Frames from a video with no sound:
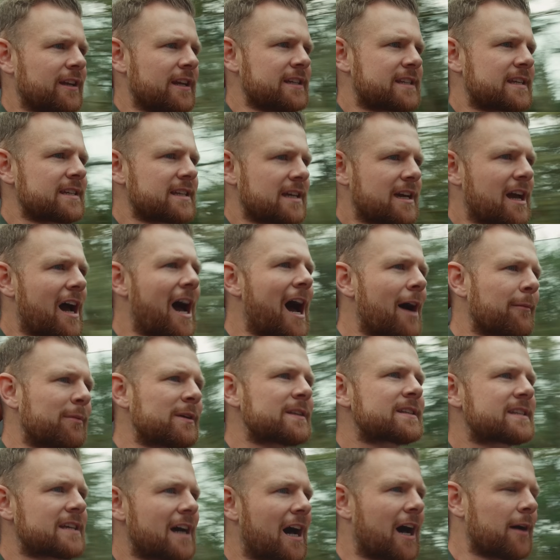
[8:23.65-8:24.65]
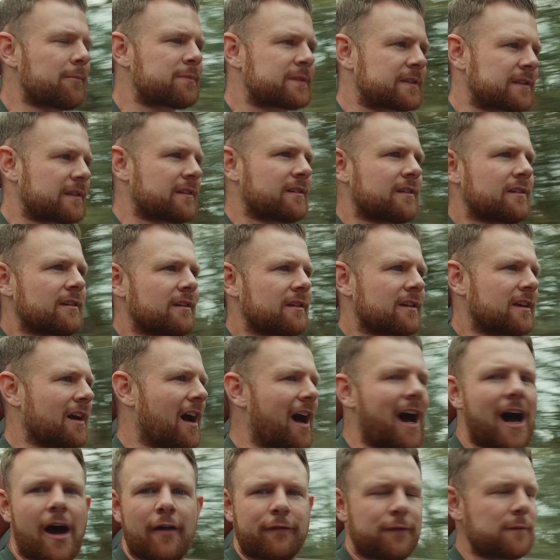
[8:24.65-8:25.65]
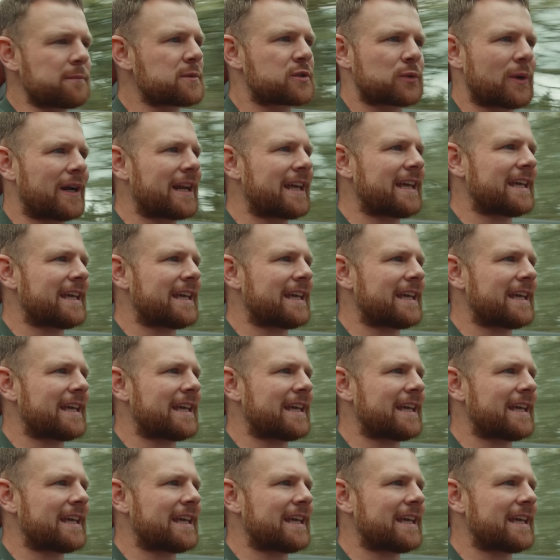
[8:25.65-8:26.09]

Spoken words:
This is a carbon tubbed car from 20